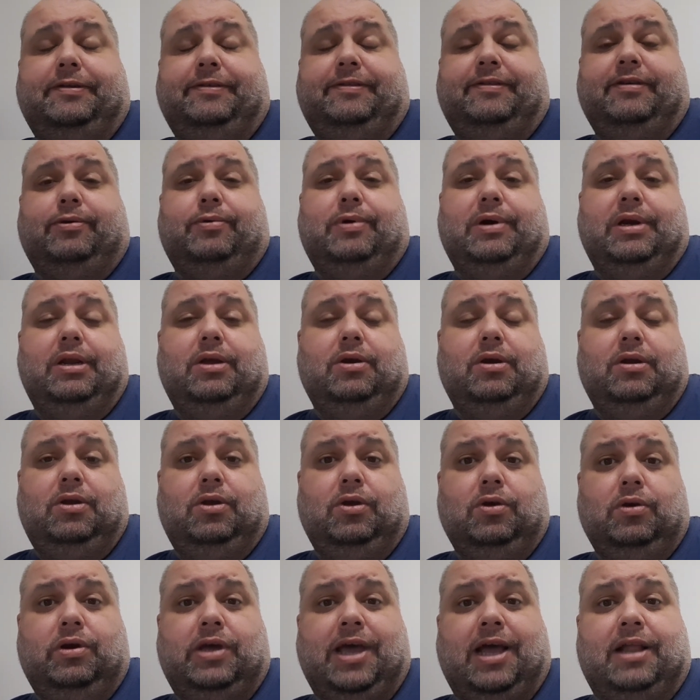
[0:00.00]
So when
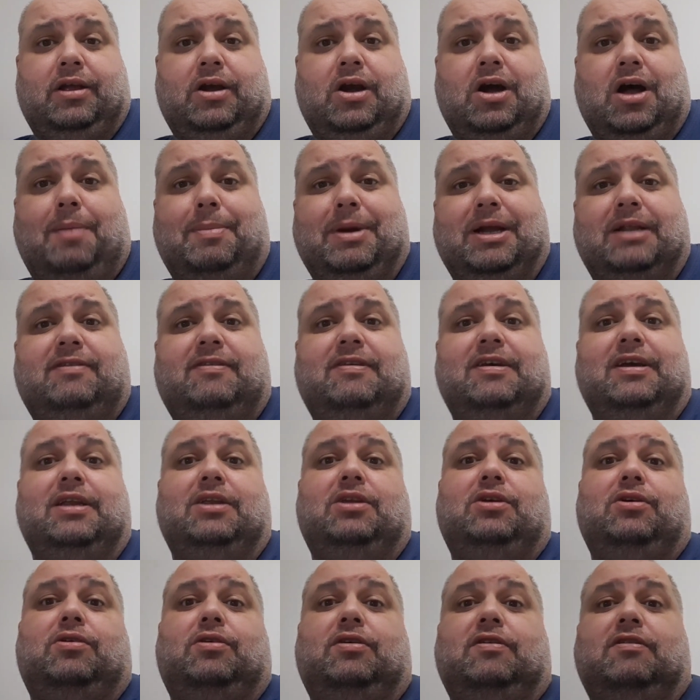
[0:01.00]
you get comments
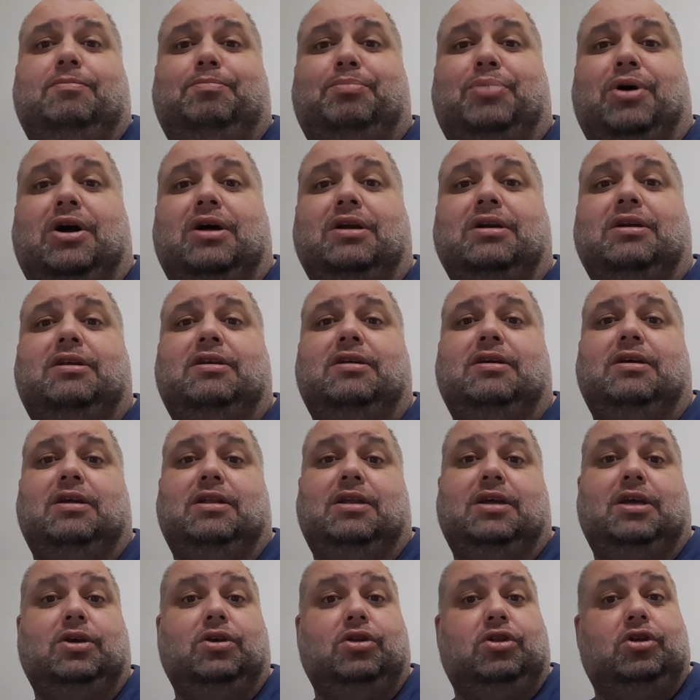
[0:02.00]
and you respond,
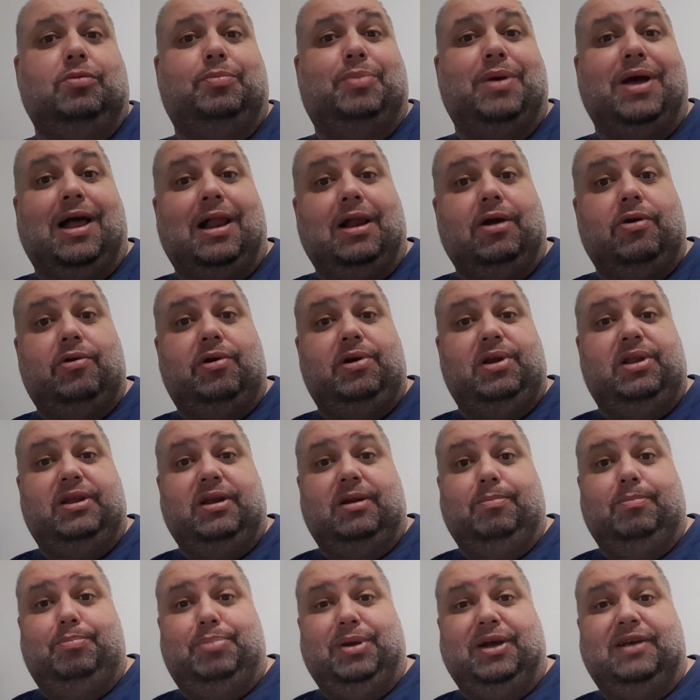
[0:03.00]
the YouTube
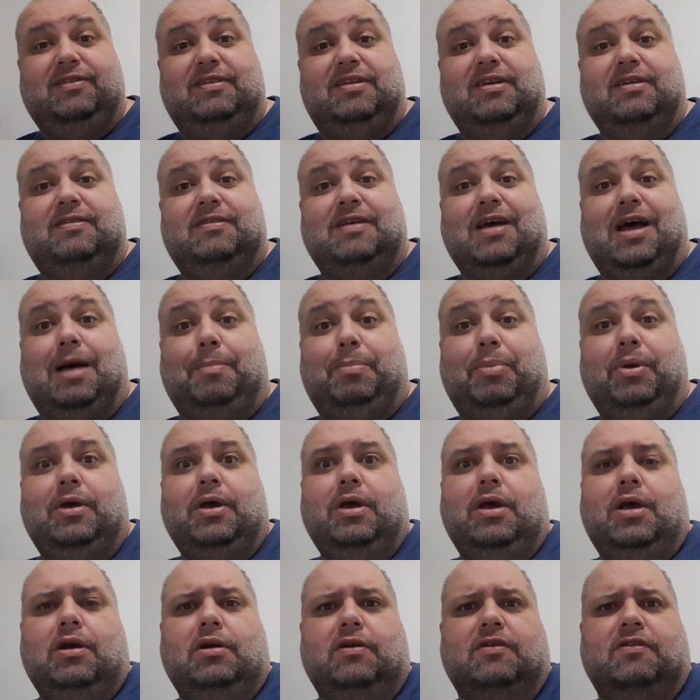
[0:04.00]
algorithm picks this up.
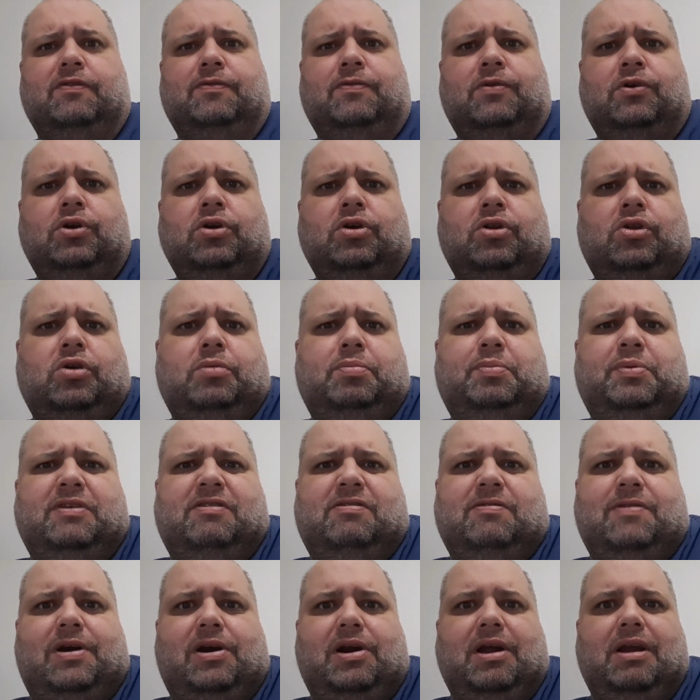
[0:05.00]
Because for YouTube,
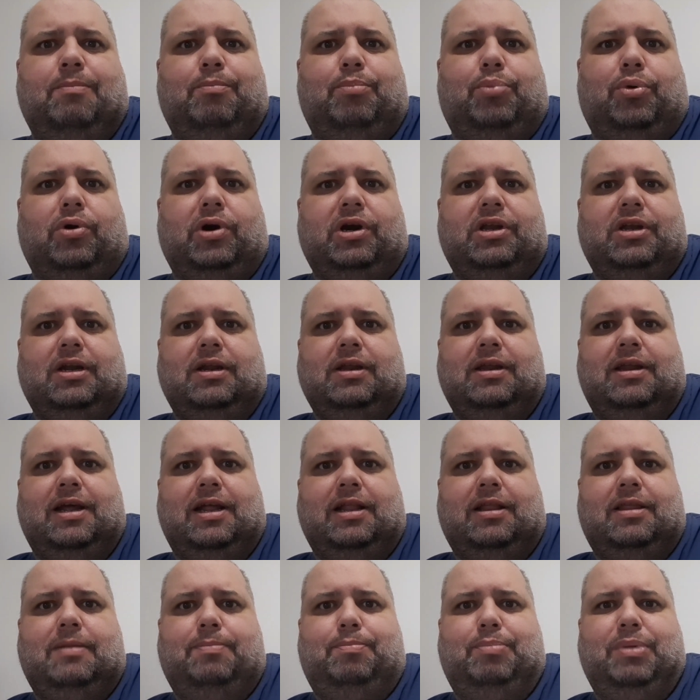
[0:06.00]
it's very important
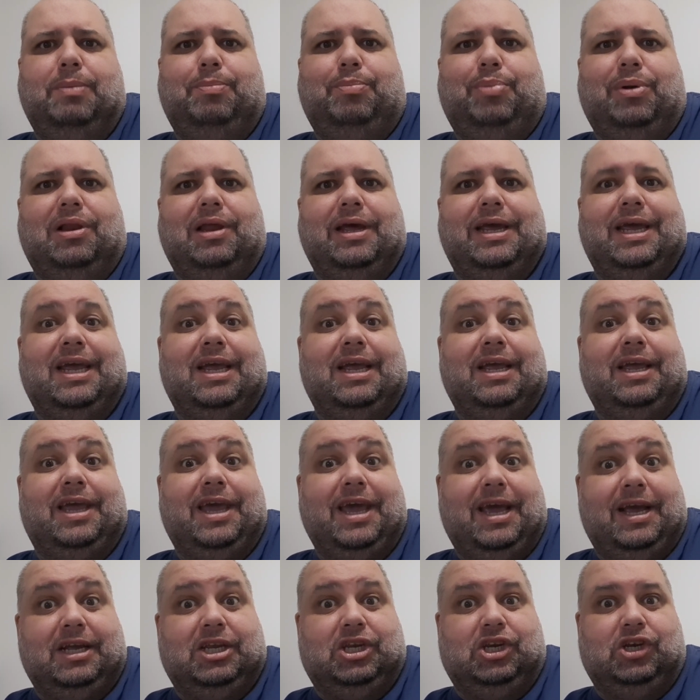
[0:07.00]
that people
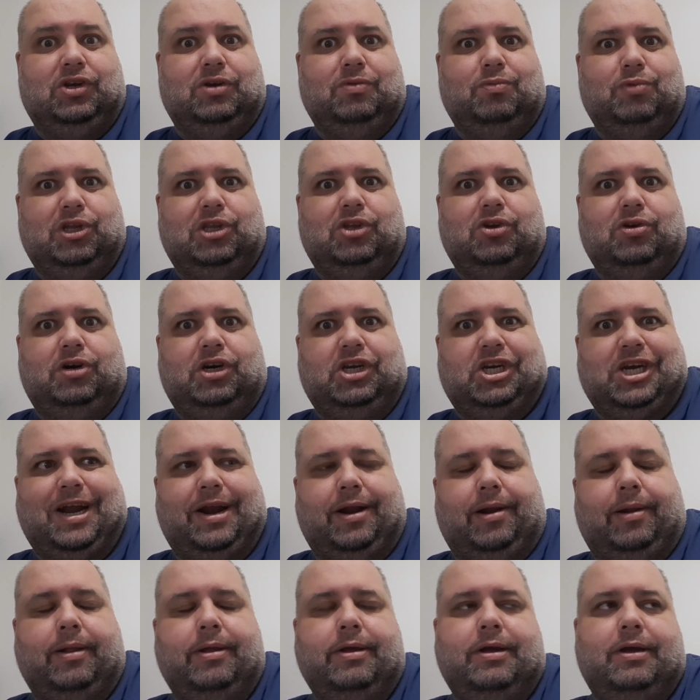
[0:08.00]
engage with your
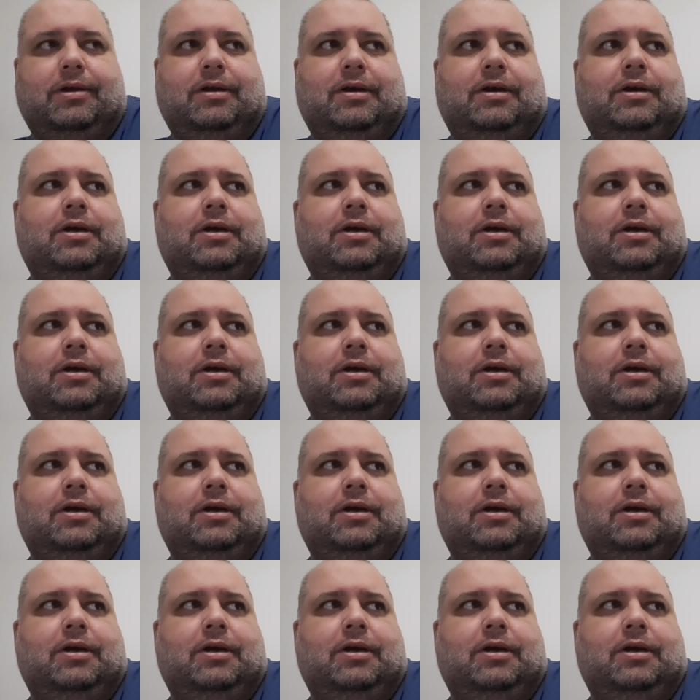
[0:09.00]
channel.